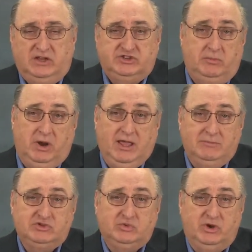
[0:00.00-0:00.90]
Now, some
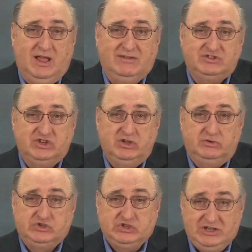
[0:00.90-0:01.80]
lamps would have a
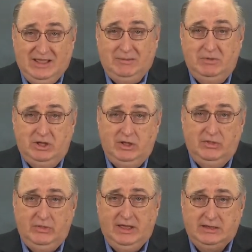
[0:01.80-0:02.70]
single stem
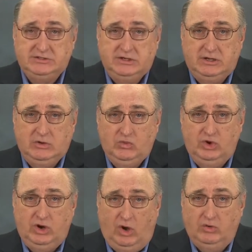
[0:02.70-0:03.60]
that uh,
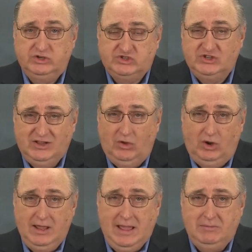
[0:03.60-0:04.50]
would hold a
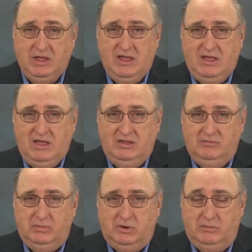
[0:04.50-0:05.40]
single lamp,
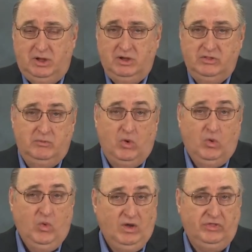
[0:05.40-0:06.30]
but among the
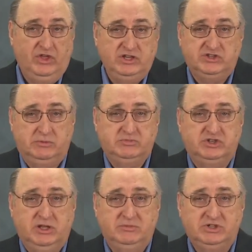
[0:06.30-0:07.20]
more wealthy, some
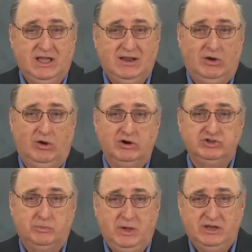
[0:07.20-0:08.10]
stems had a
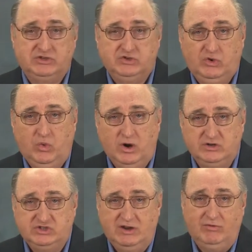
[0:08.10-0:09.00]
larger pedestal
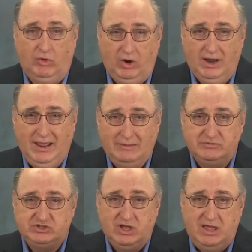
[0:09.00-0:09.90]
where several
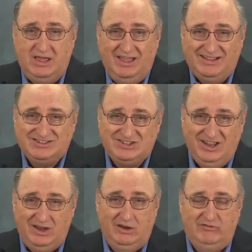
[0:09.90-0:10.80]
lamps
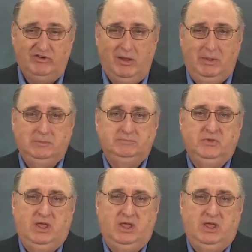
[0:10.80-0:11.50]
extended from it.